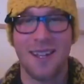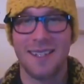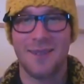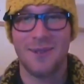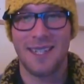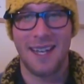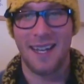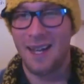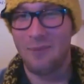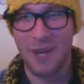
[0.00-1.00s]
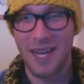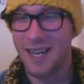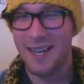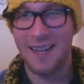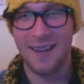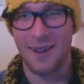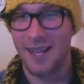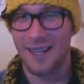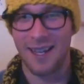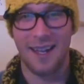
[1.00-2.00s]
it. So it's a beanie or
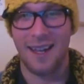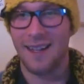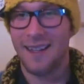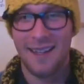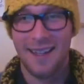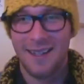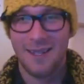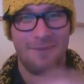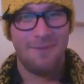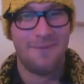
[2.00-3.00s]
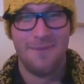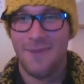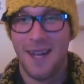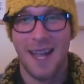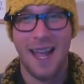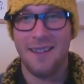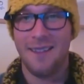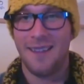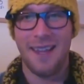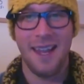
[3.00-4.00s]
like a
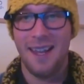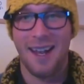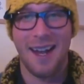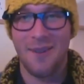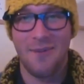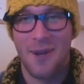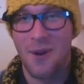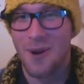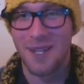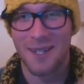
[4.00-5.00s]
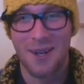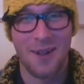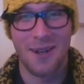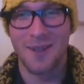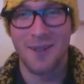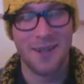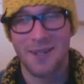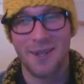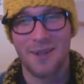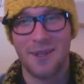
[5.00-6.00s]
head thing. I don't even know what to call it other than
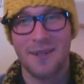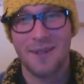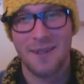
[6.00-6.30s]
toque.